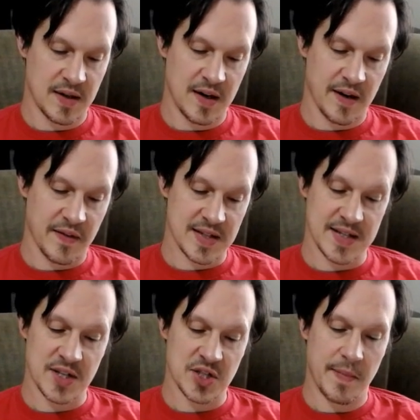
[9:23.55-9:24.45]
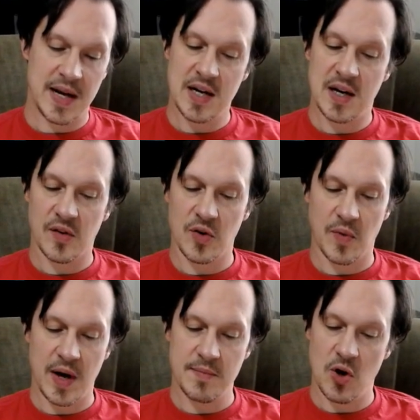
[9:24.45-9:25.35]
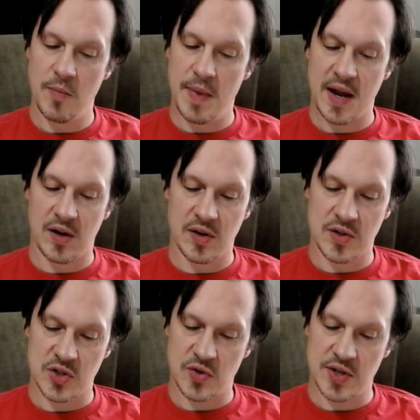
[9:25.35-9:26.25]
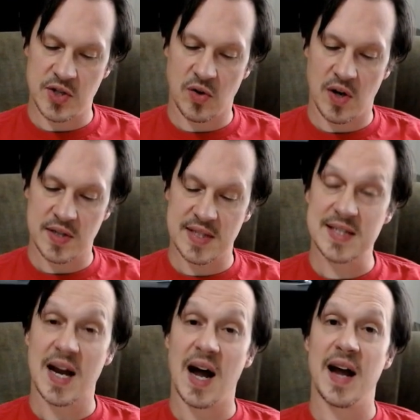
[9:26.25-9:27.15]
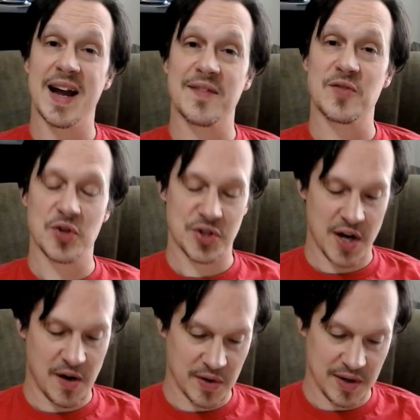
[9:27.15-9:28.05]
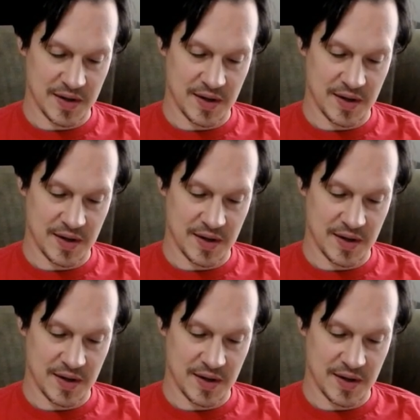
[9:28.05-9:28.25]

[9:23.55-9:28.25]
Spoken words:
They stitched a many-colored rainbow banner to stretch across the sky after a shower.